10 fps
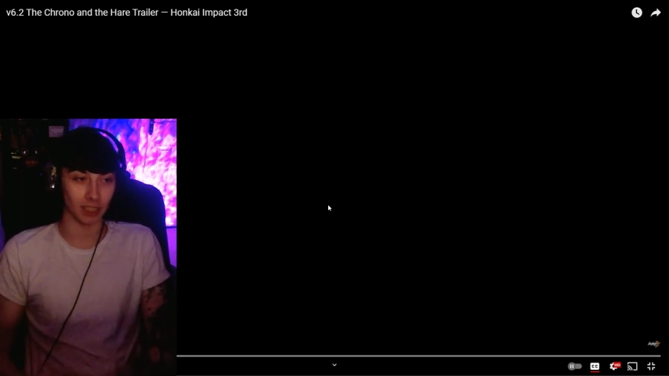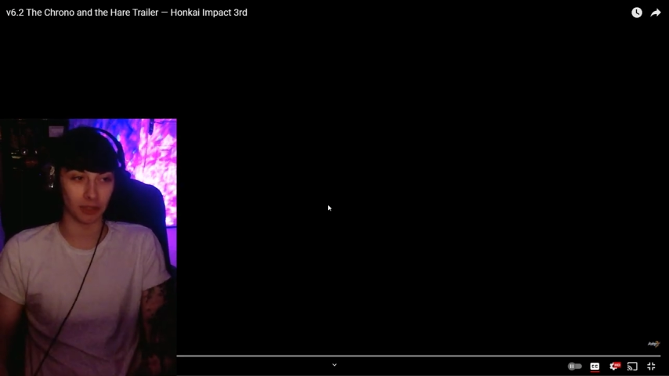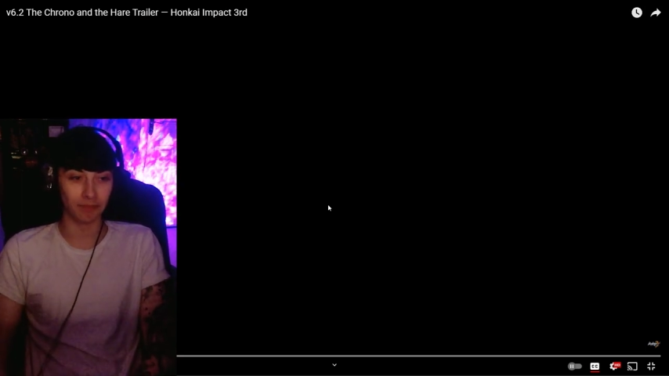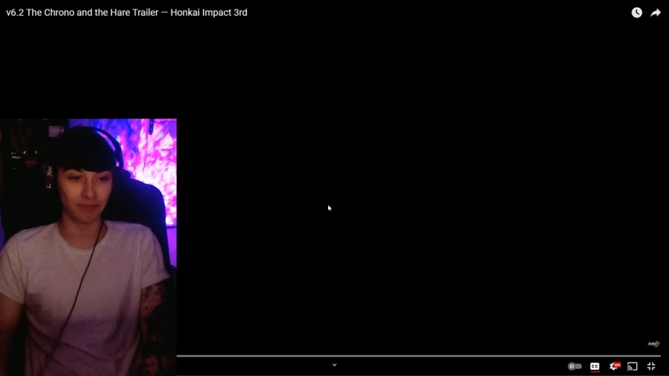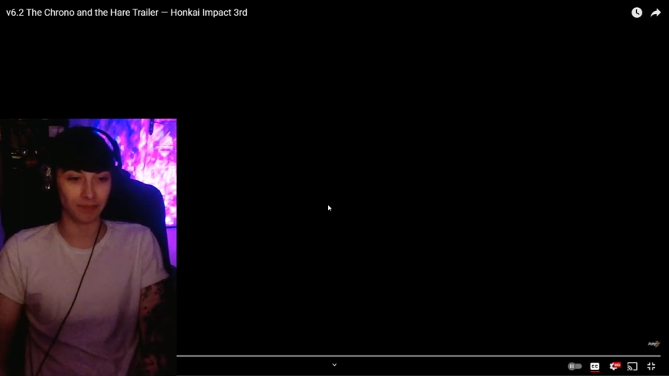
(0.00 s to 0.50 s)

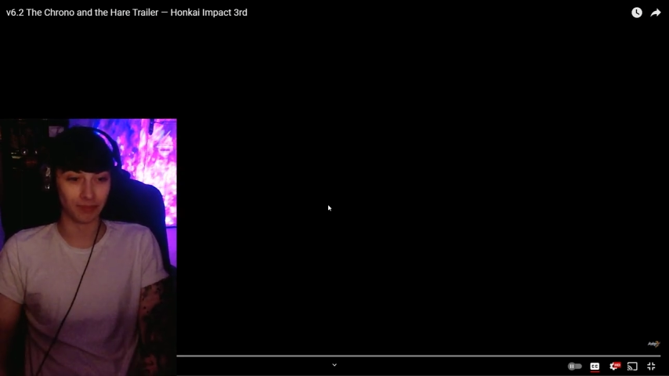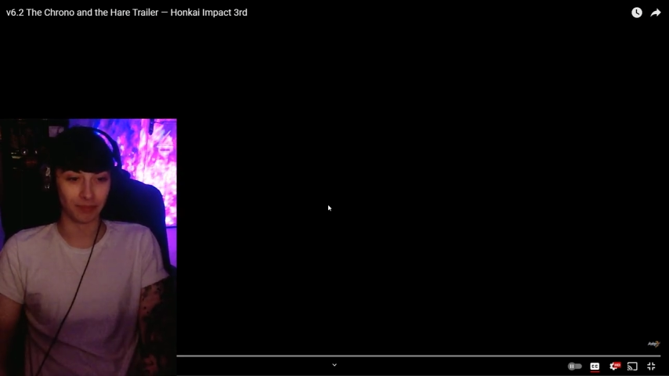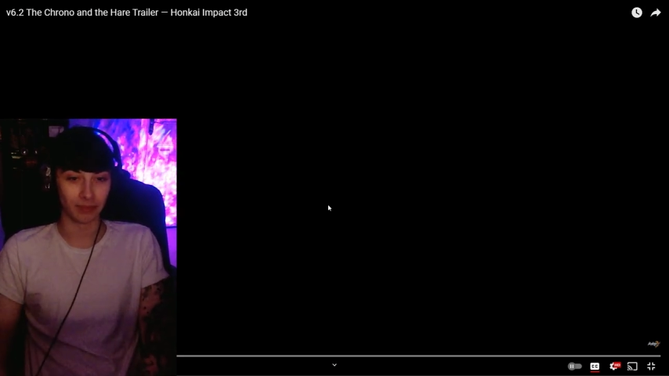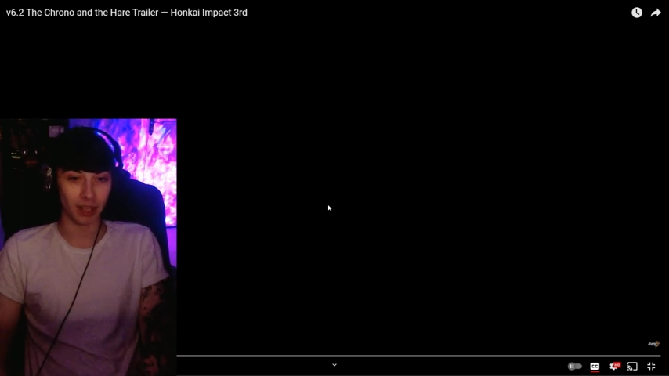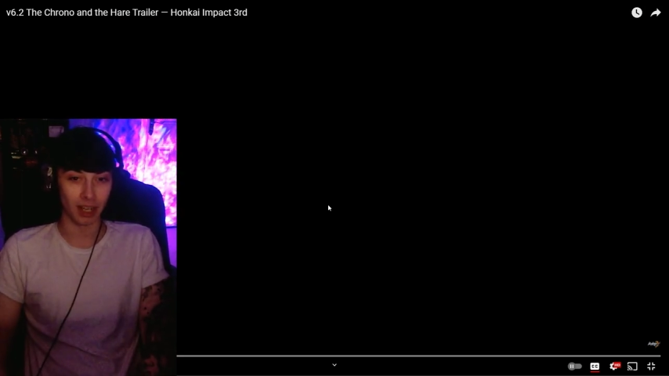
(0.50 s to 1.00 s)
I
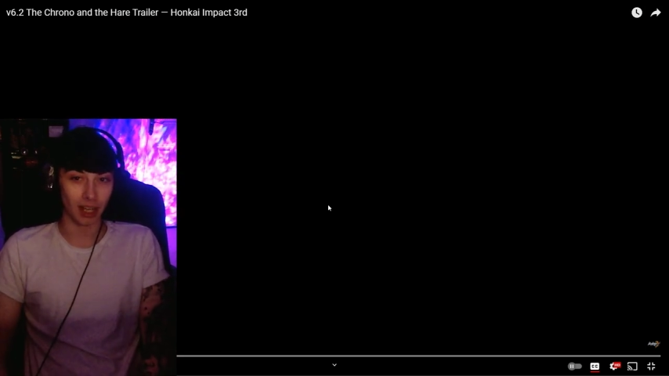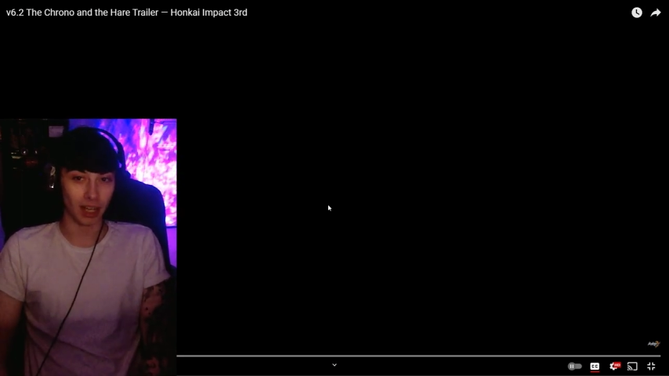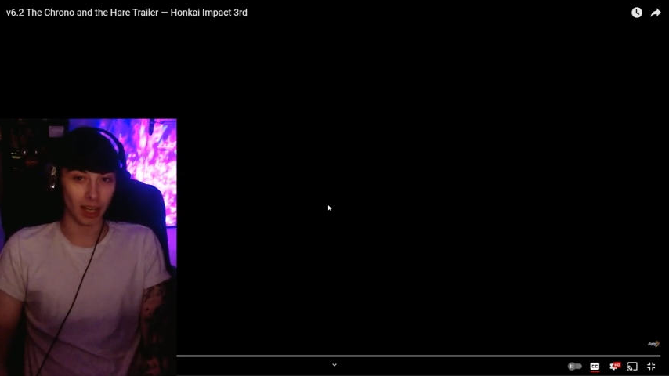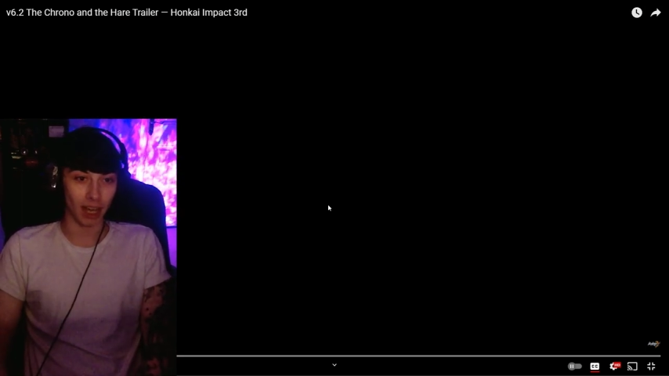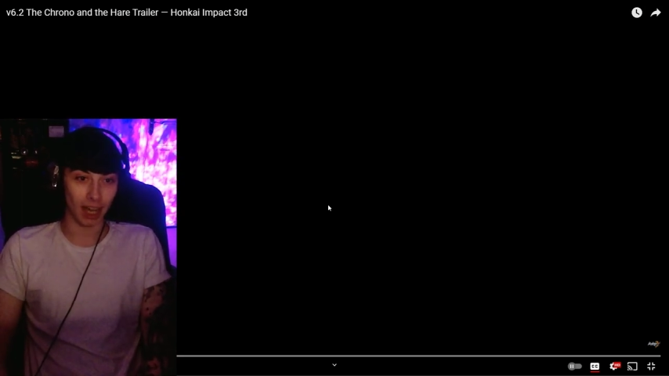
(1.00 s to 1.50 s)

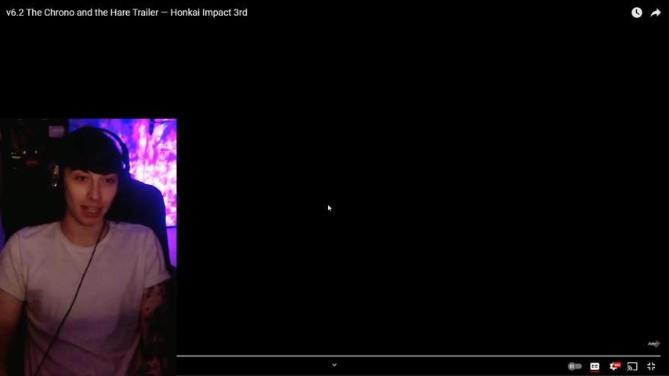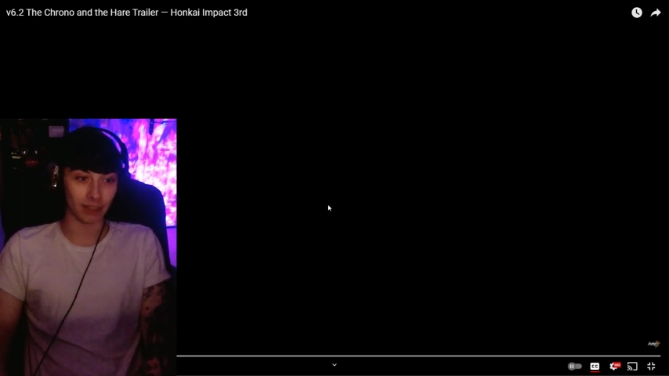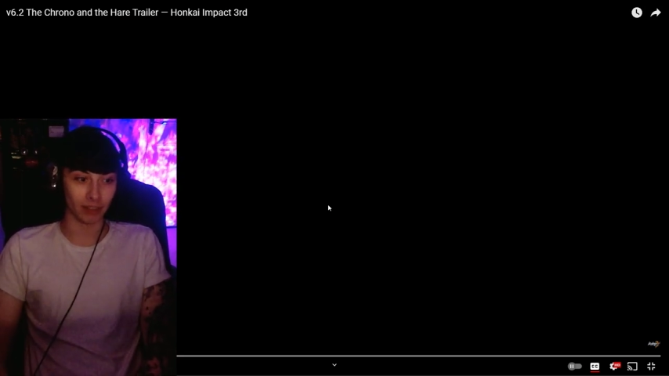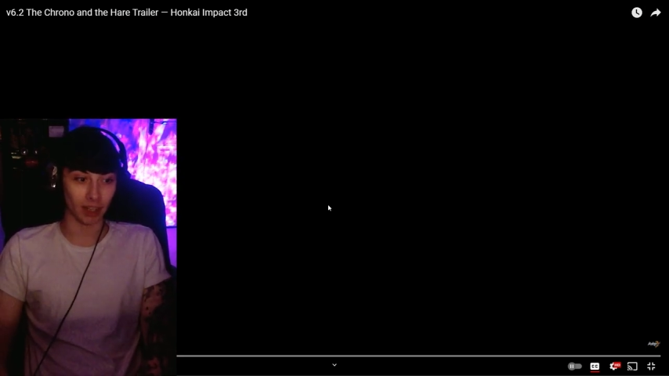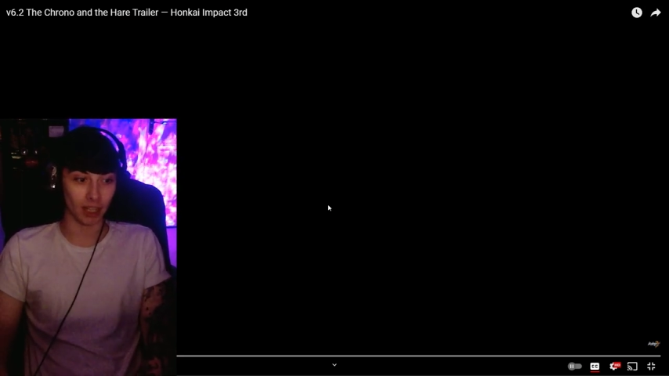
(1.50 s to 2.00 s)

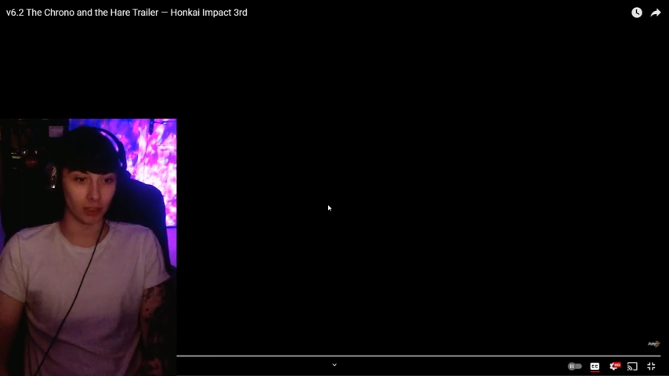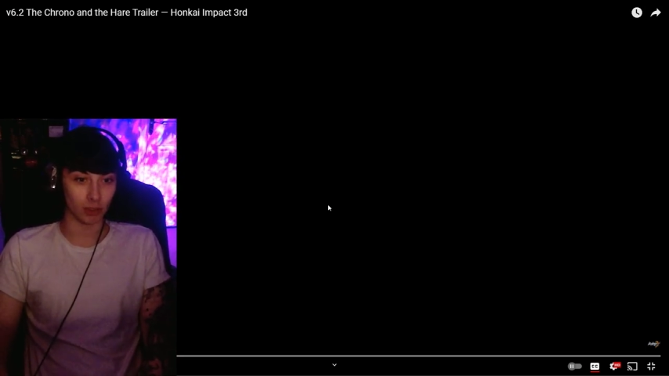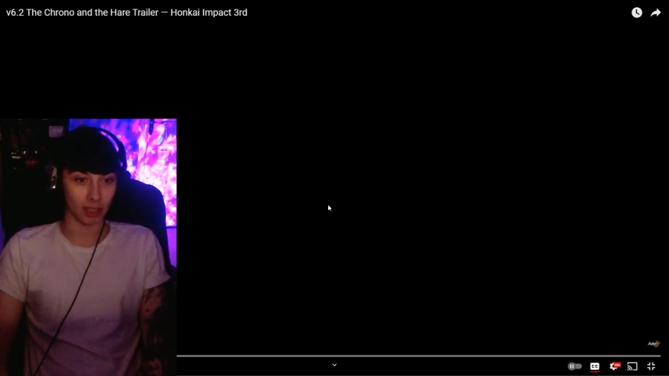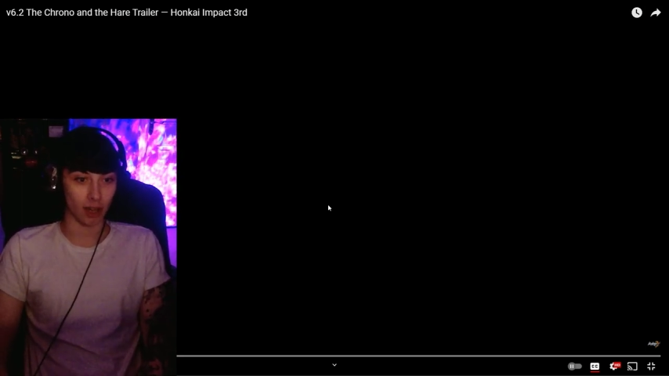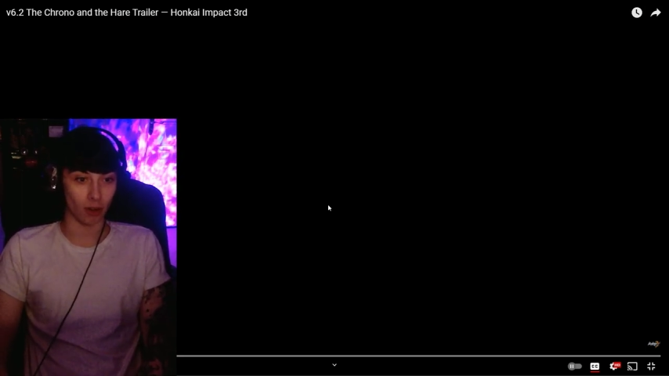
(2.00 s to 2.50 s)
didn't realize it
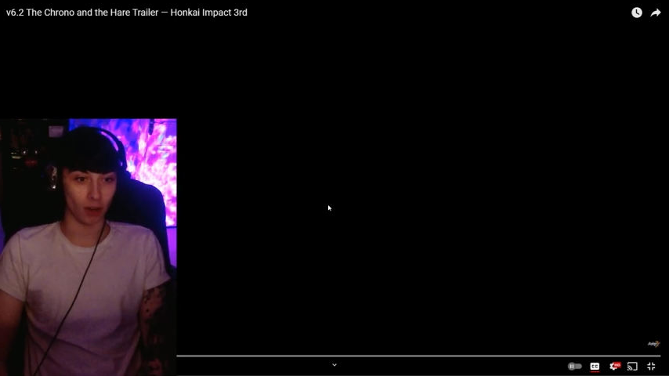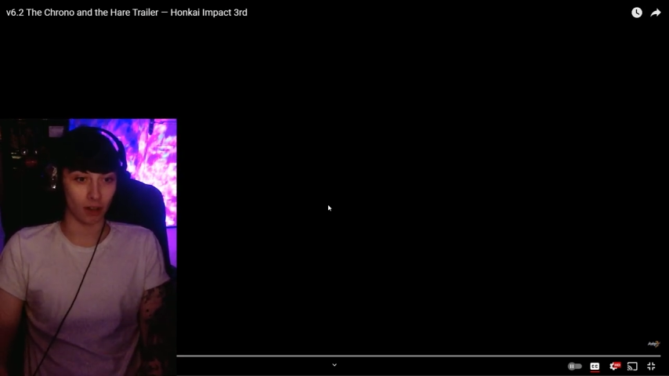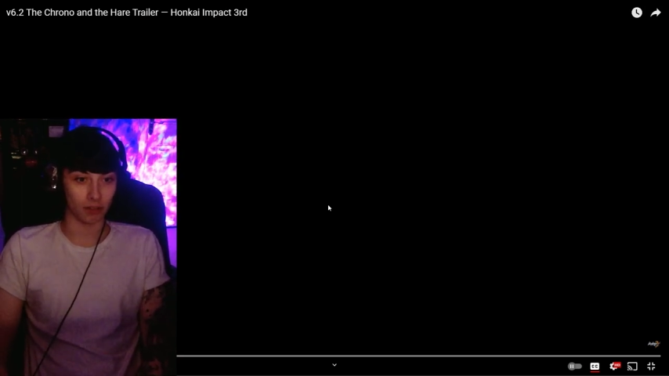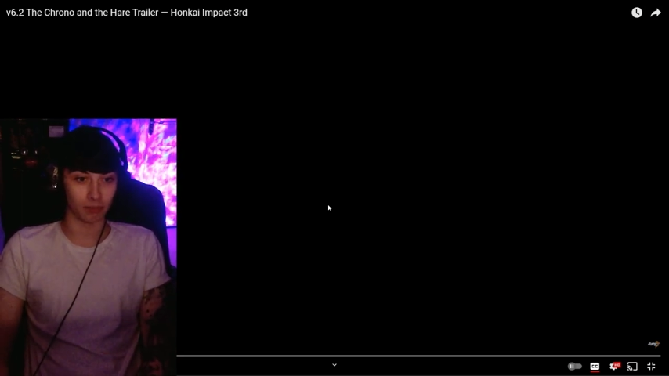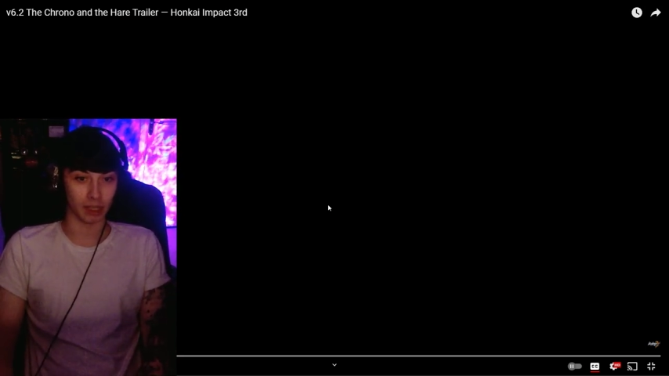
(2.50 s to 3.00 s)
was out.
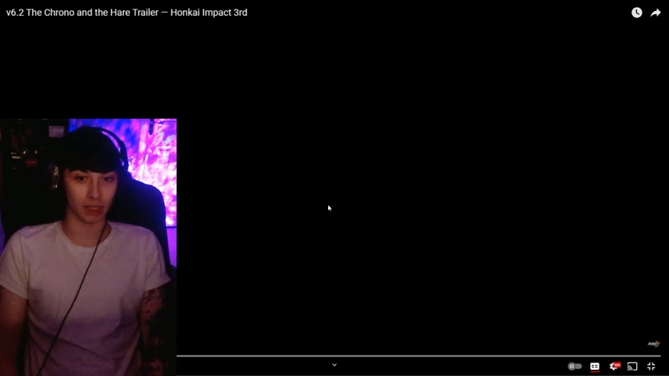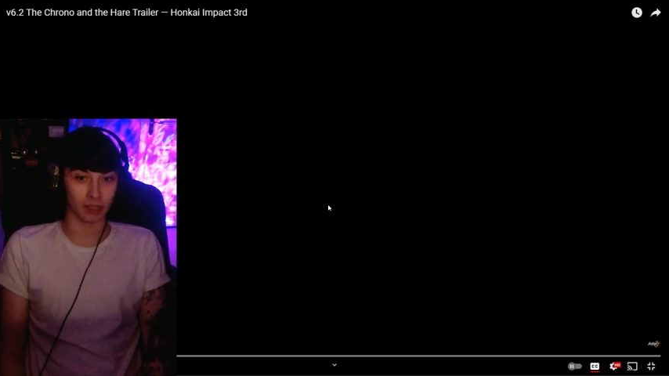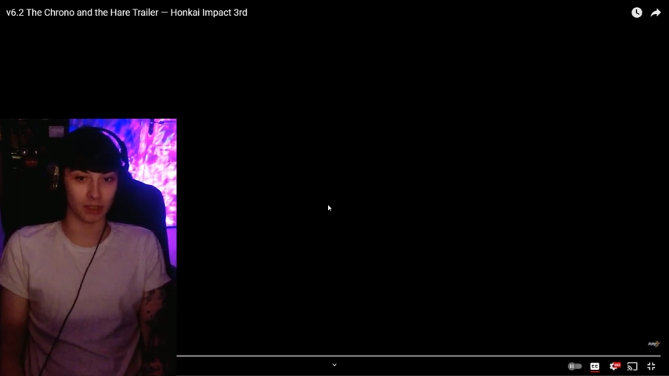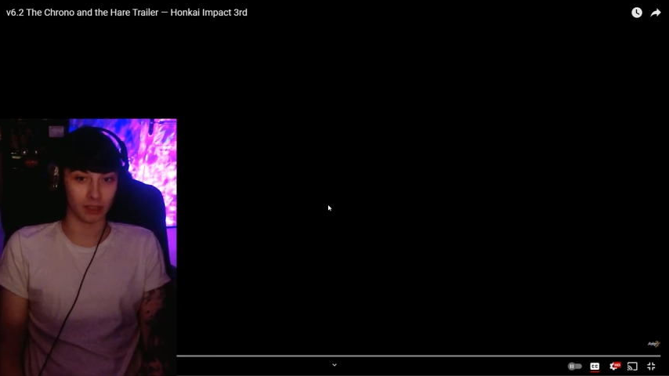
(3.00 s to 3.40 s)
I've been